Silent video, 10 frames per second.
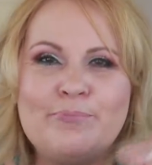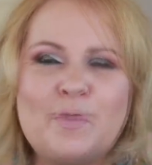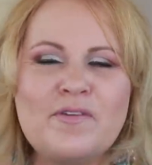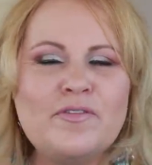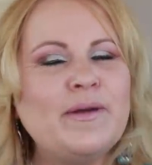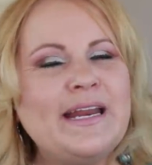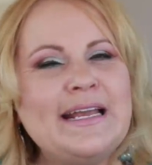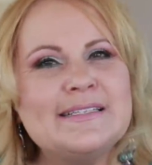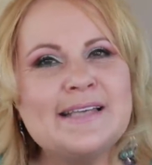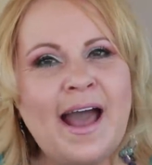Hope everybody
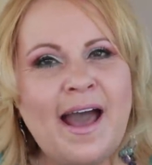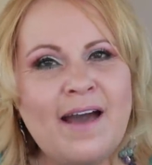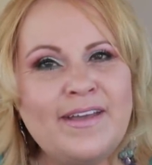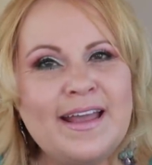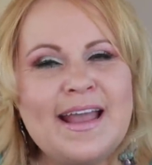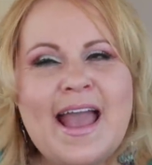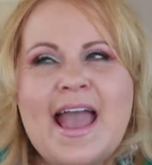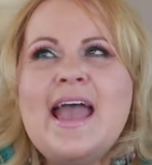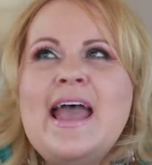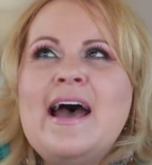is having
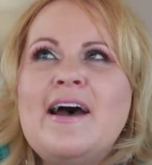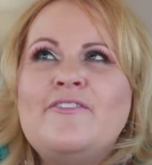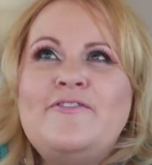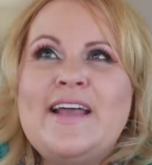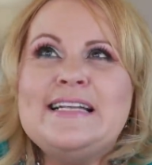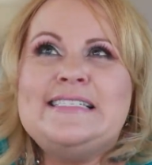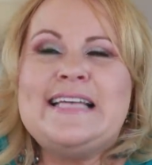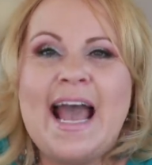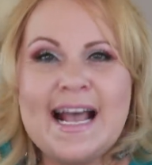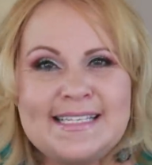a
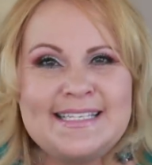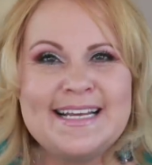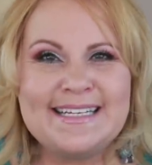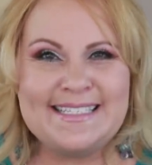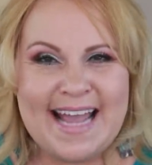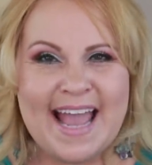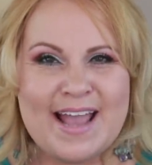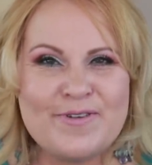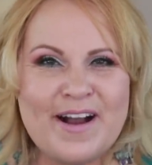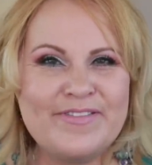fantastic
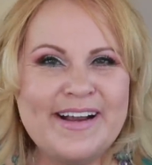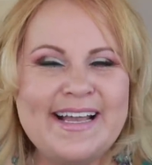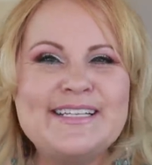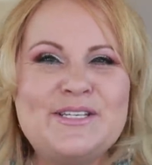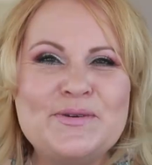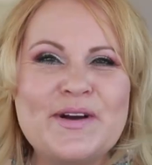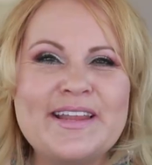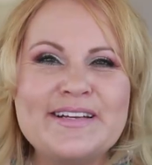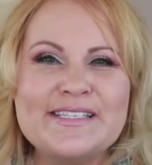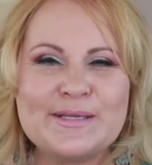day wherever it hits you,
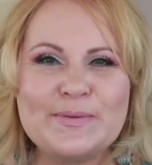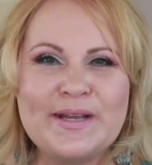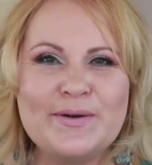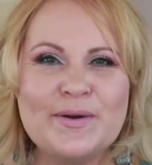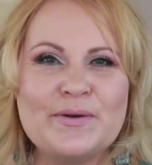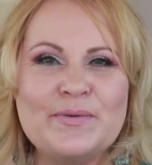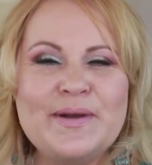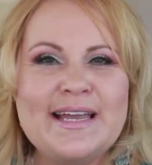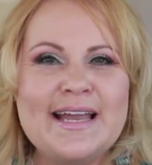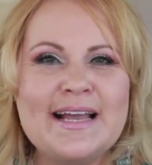whether it's the week or the
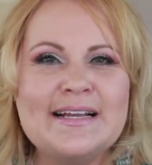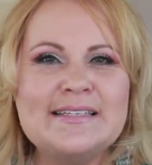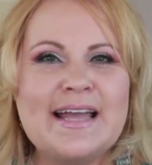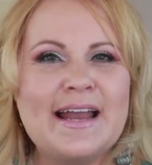weekend.